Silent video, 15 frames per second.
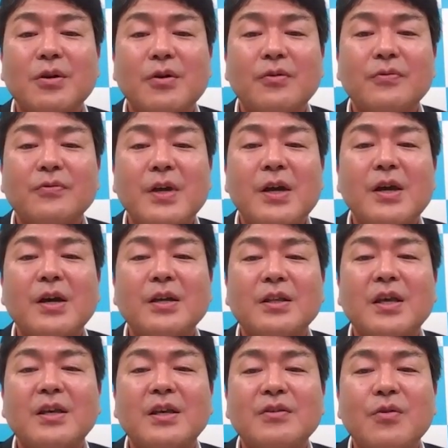of AI
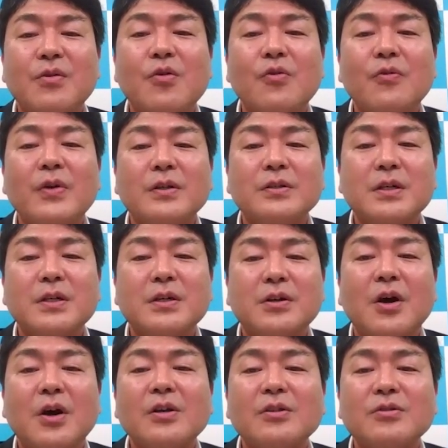taking over the
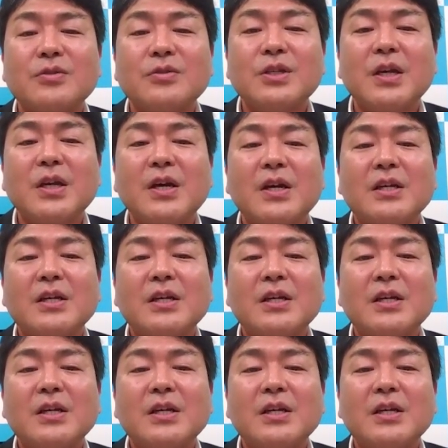currently